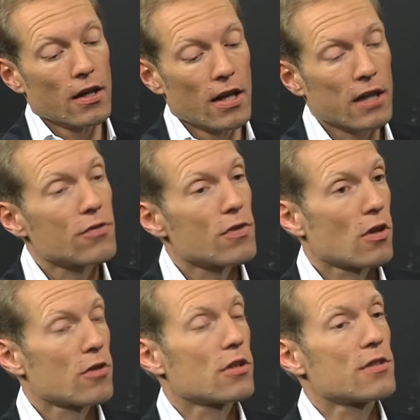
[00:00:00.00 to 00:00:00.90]

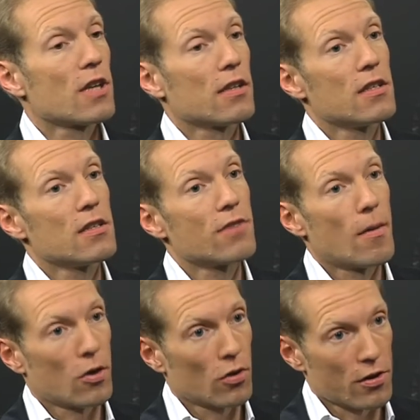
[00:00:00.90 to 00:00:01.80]
electrophysiological studies,
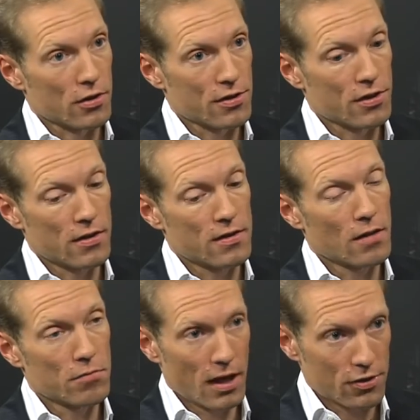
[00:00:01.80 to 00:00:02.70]
pharmacological studies
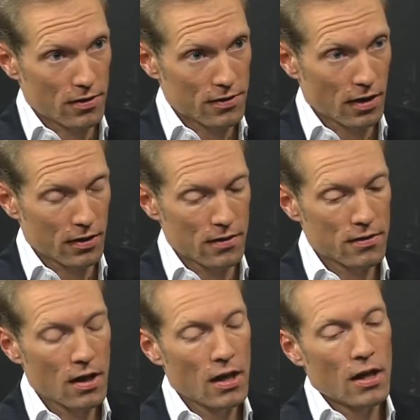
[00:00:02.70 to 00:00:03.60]
and patient
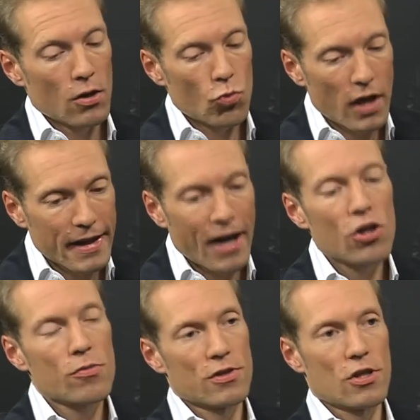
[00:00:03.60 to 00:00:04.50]
studies. We are now
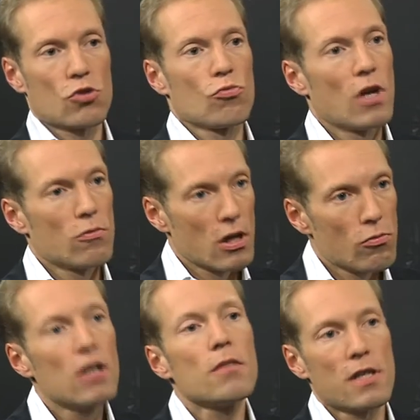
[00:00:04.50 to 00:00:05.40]
in a position where we
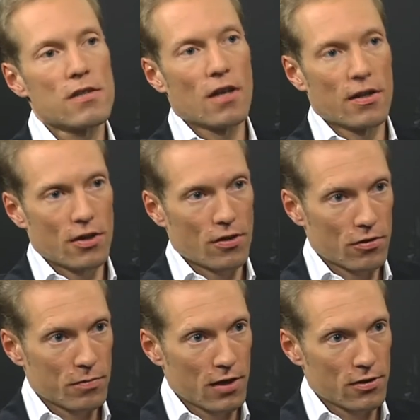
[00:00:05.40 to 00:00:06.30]
will be starting
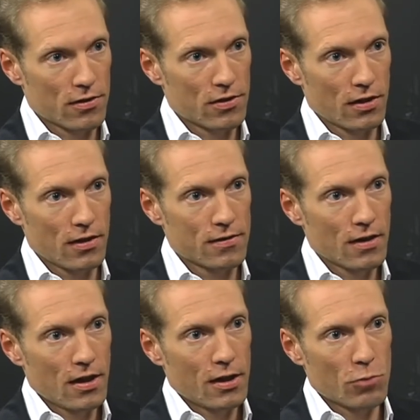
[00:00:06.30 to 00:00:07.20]
those patient studies,
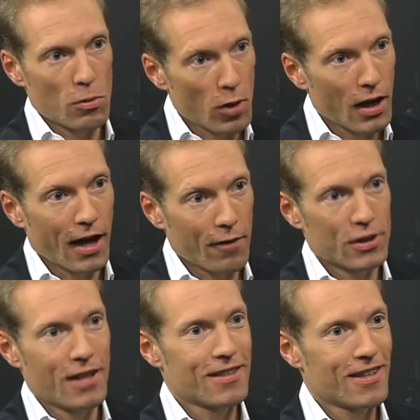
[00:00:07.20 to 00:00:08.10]
and we will have a
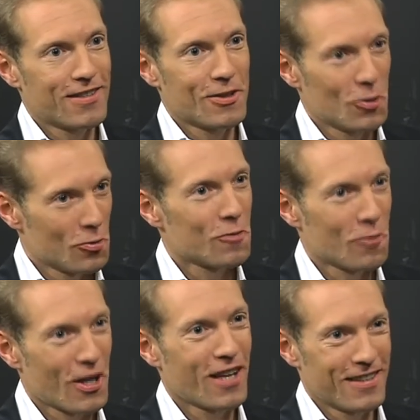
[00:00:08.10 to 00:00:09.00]
dedicated unit
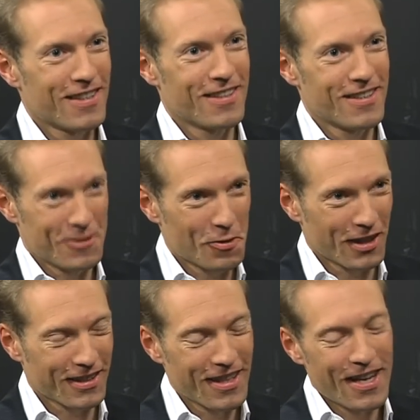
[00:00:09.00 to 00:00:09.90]
for that here in
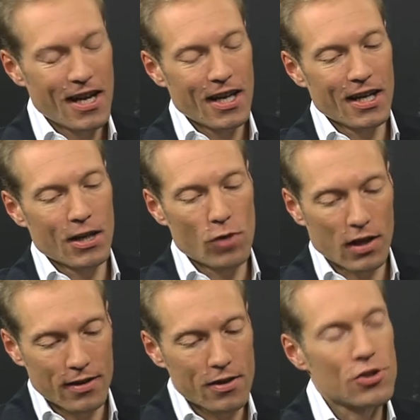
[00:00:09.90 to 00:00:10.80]
Zurich, where
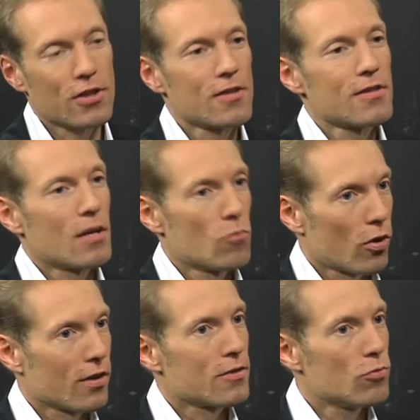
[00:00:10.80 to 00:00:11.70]
clinicians and
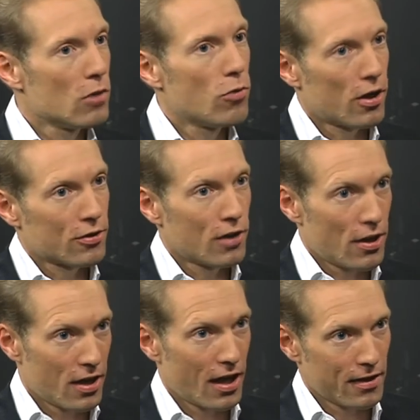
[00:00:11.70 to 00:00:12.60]
modelers will work
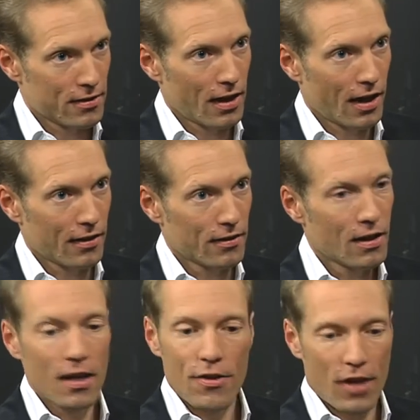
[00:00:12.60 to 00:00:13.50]
together hand in hand.
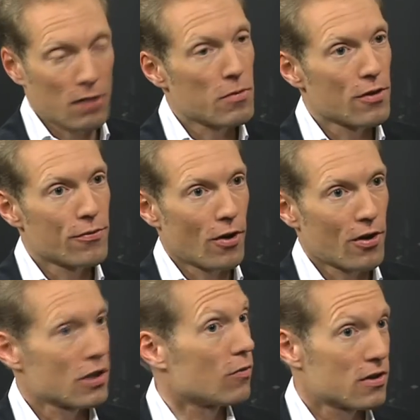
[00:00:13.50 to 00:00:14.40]
That'll be the
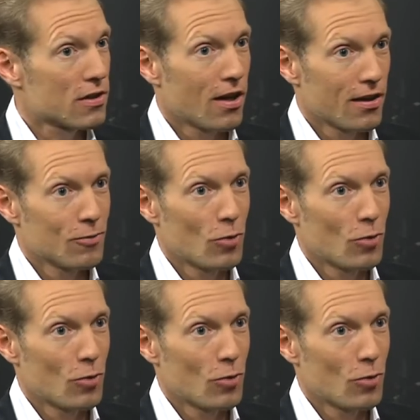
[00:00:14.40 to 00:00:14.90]
first of its kind